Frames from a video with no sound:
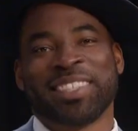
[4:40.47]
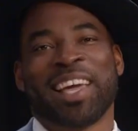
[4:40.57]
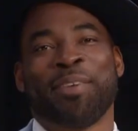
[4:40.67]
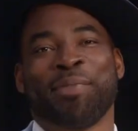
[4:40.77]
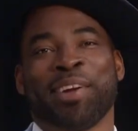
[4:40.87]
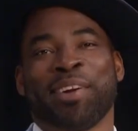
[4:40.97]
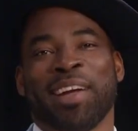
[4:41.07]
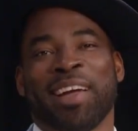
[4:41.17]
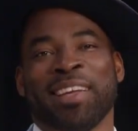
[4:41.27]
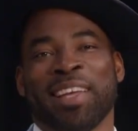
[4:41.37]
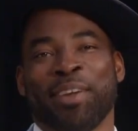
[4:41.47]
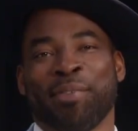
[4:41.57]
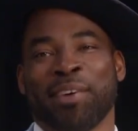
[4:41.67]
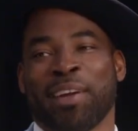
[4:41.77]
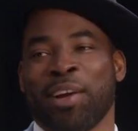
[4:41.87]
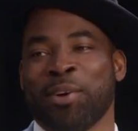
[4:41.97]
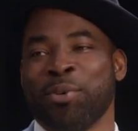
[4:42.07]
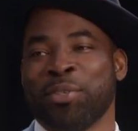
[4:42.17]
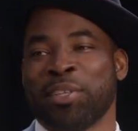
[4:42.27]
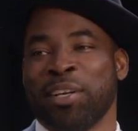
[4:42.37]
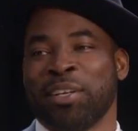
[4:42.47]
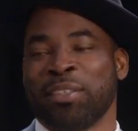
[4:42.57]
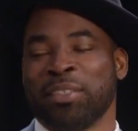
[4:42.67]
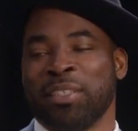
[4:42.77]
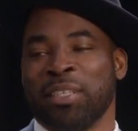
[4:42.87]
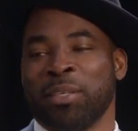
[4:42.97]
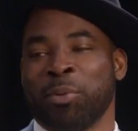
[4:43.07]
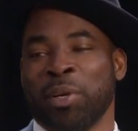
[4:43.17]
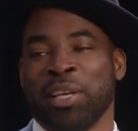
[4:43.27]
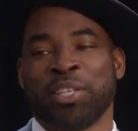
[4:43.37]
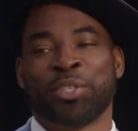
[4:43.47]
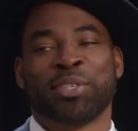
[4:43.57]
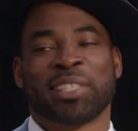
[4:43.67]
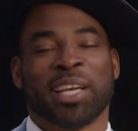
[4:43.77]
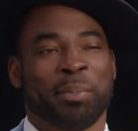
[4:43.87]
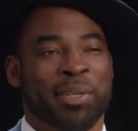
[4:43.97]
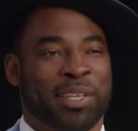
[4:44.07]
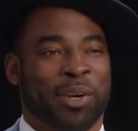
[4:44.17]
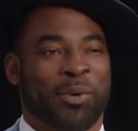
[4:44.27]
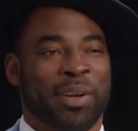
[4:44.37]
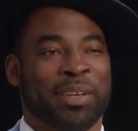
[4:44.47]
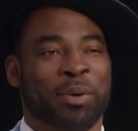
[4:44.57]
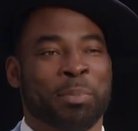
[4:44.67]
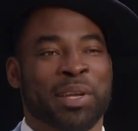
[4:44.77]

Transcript: You just got to figure out. You got to figure out who's gonna, what insurance company is gonna